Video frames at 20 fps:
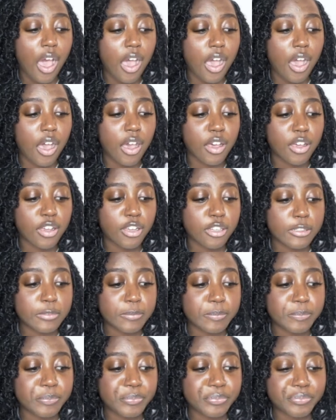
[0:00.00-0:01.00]

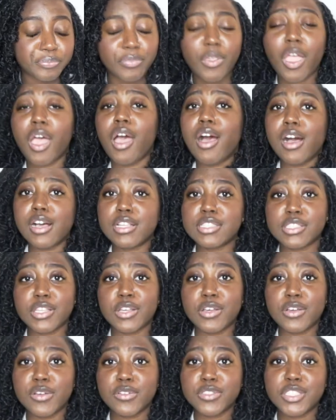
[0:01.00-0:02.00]

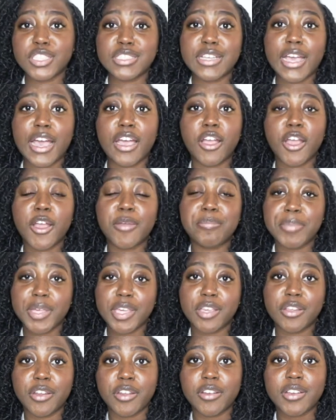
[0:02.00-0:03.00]
Also she got her
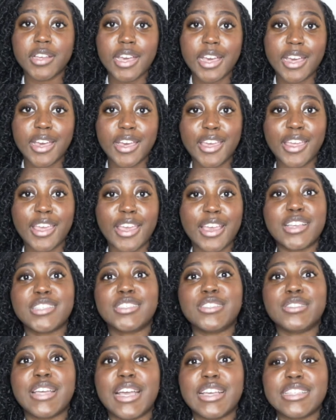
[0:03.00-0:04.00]
big girl cut.
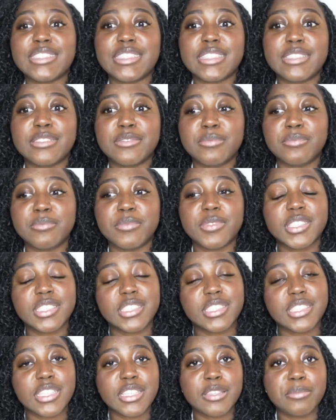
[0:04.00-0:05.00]
As you guys can
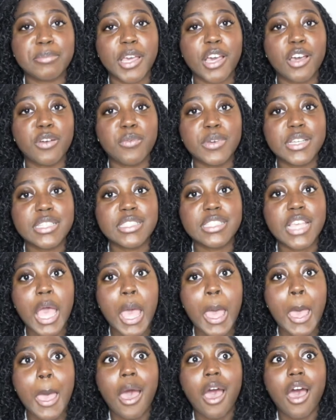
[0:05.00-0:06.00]
see, Belle was
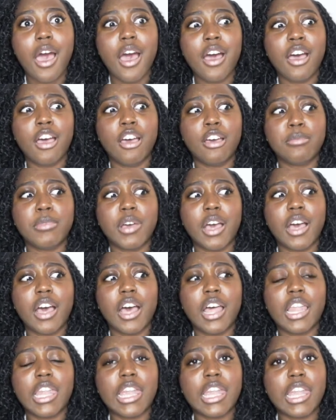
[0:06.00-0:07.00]

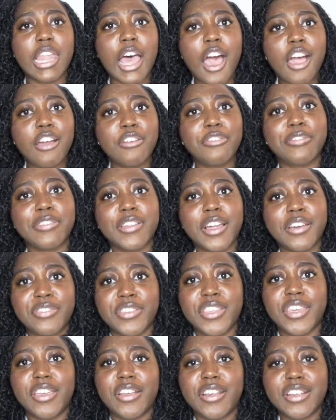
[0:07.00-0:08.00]
a lot
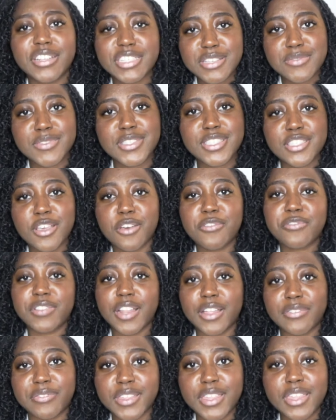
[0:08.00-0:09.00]
fluffier. She was so
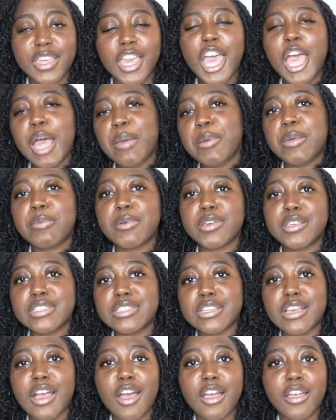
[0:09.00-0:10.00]
fluffy. People used
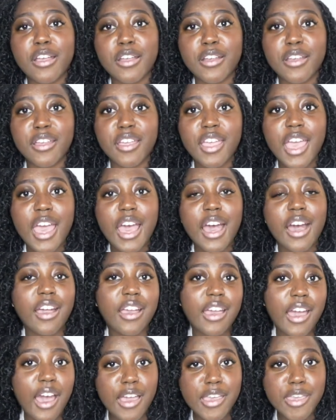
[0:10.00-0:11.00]
to call her a
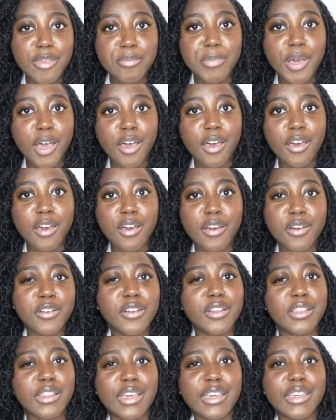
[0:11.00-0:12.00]
cotton ball
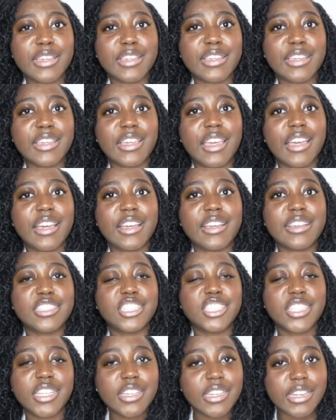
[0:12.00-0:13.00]
or like a
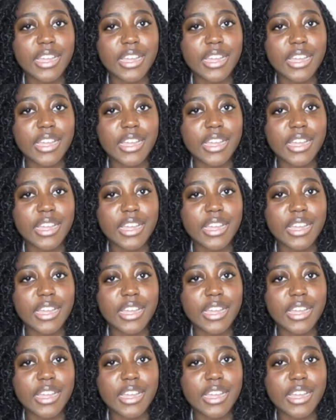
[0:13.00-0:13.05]
chicken